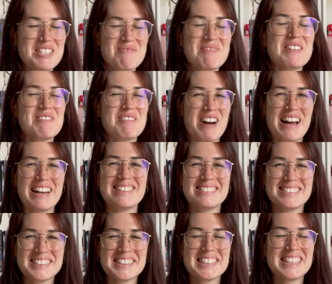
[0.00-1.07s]
been a while.
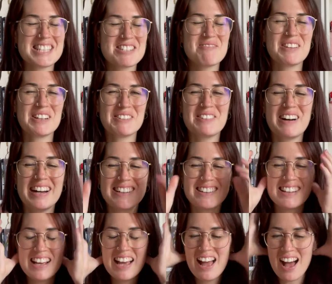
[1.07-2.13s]
It's been a
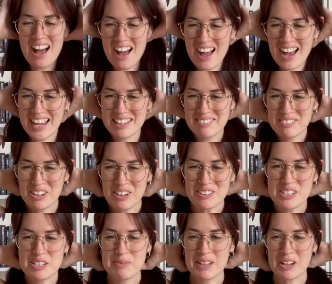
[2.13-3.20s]
while. I'm going
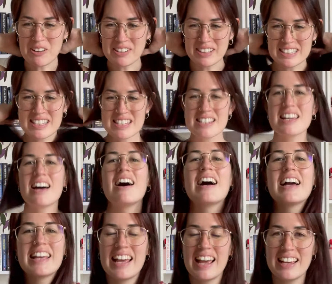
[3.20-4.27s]
to be honest, I
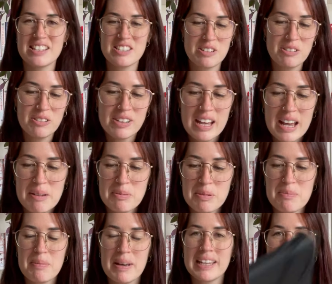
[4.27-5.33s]
had to look up
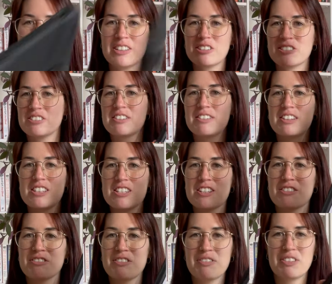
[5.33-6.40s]
my Goodreads
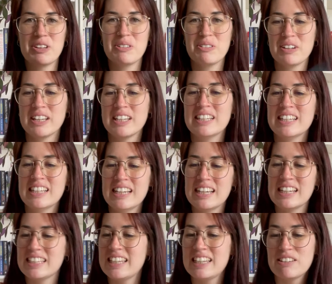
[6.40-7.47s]
review
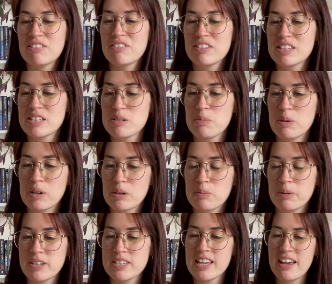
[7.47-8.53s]
again for this book,
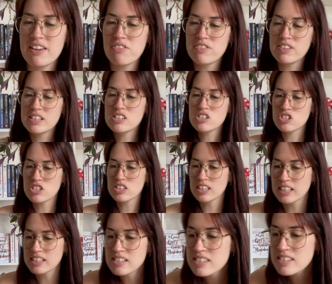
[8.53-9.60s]
because I finished
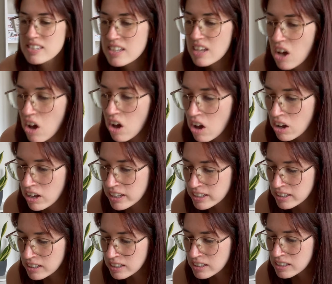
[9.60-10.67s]
this
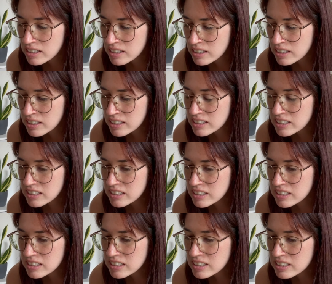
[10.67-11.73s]
in
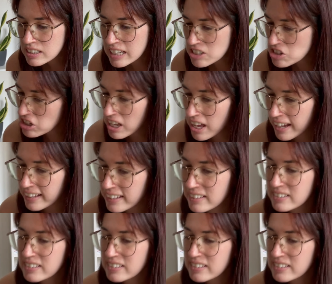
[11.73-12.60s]
July,